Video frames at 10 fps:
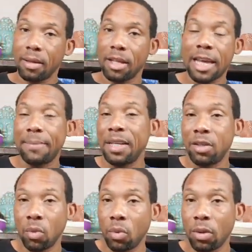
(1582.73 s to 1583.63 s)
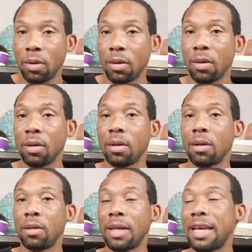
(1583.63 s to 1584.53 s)
They could be dual.
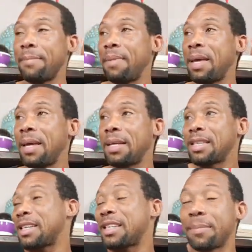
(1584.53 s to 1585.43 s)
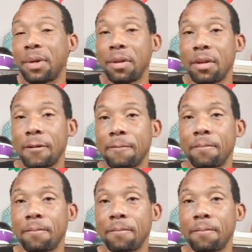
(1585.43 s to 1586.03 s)
They could be adjustable.